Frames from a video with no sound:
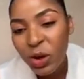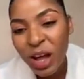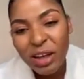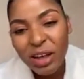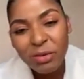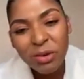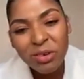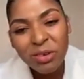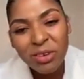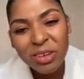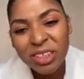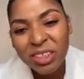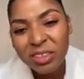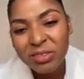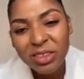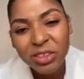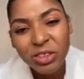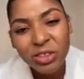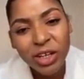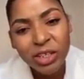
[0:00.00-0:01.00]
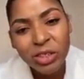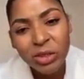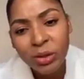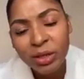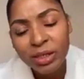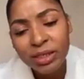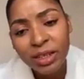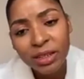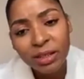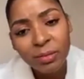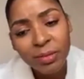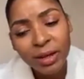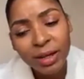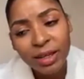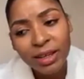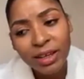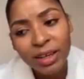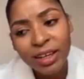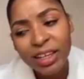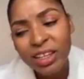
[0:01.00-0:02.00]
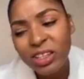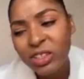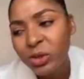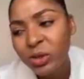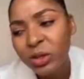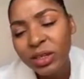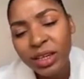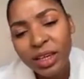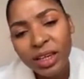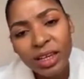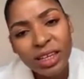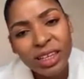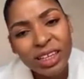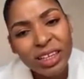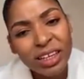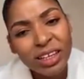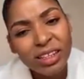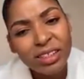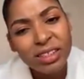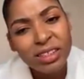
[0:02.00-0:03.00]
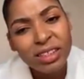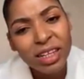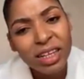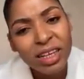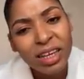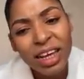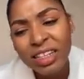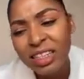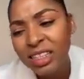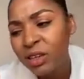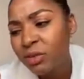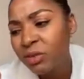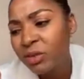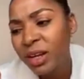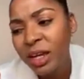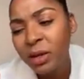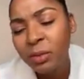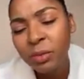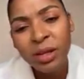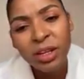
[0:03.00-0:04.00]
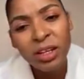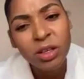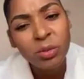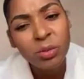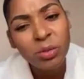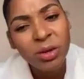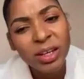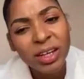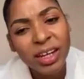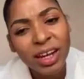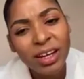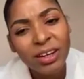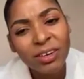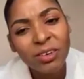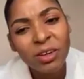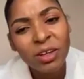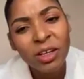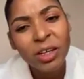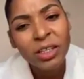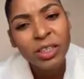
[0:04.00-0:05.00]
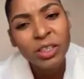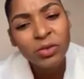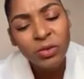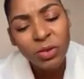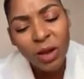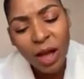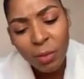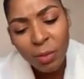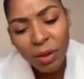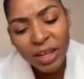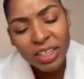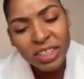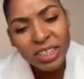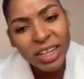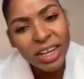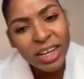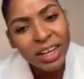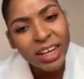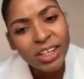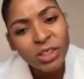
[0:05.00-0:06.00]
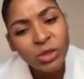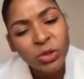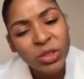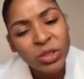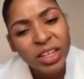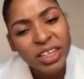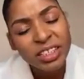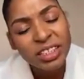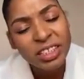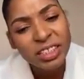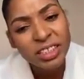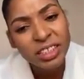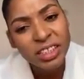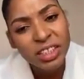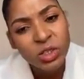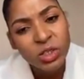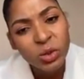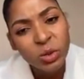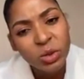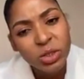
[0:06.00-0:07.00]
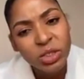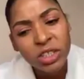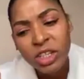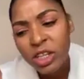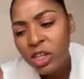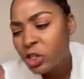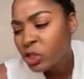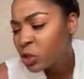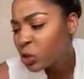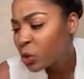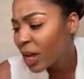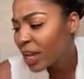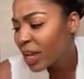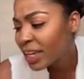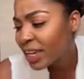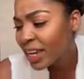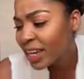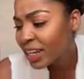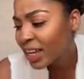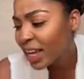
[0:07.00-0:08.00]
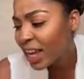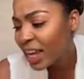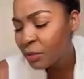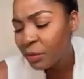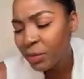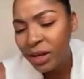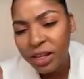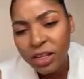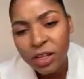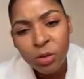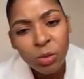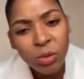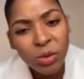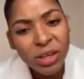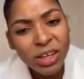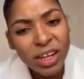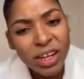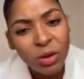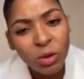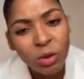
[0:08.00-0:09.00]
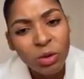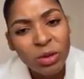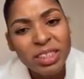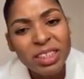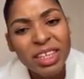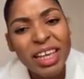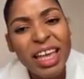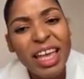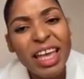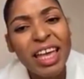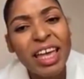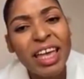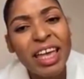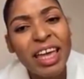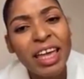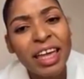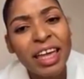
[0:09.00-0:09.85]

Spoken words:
So I will not even try to attack Mainga. It's okay, he can stay. Ngatafuna aimbe na nyimbo inangu. Chifuka hapa age yangu yanyu ni 18 years old. So aiende aimbe na nyimbo inangu kuti